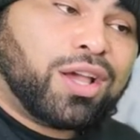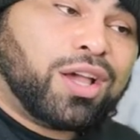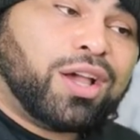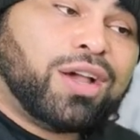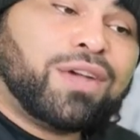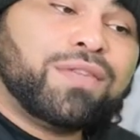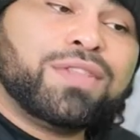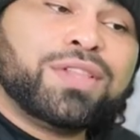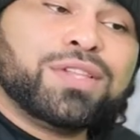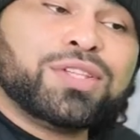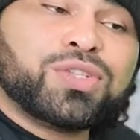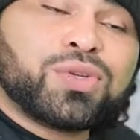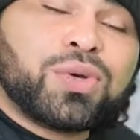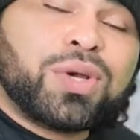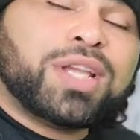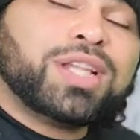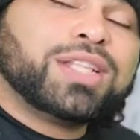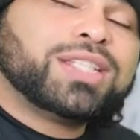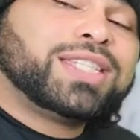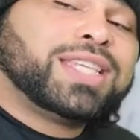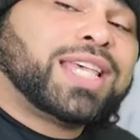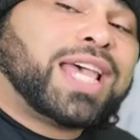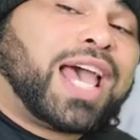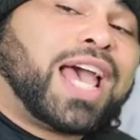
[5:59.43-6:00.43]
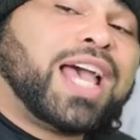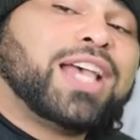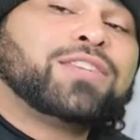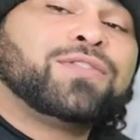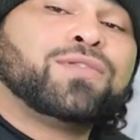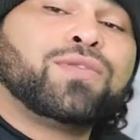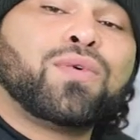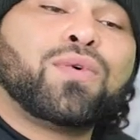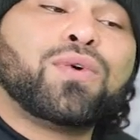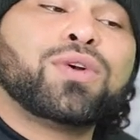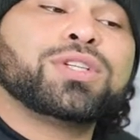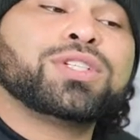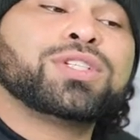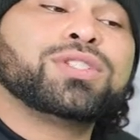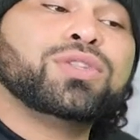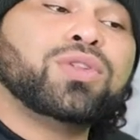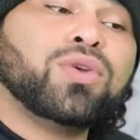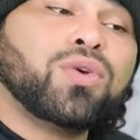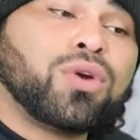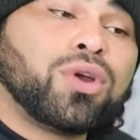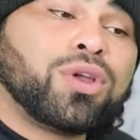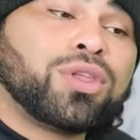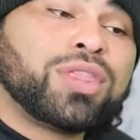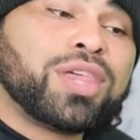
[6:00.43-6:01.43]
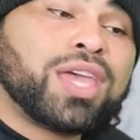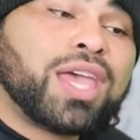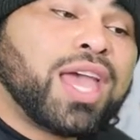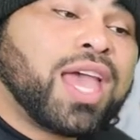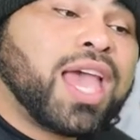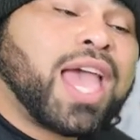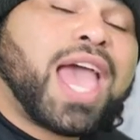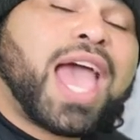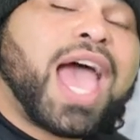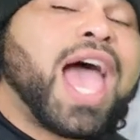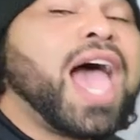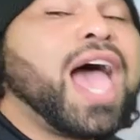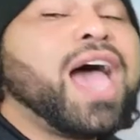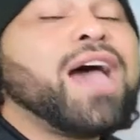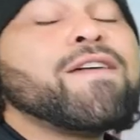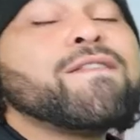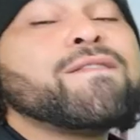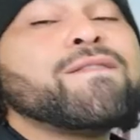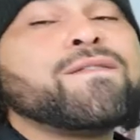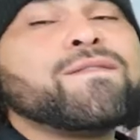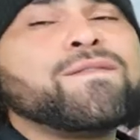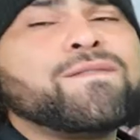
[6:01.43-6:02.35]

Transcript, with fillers: of the Joint Task Force North at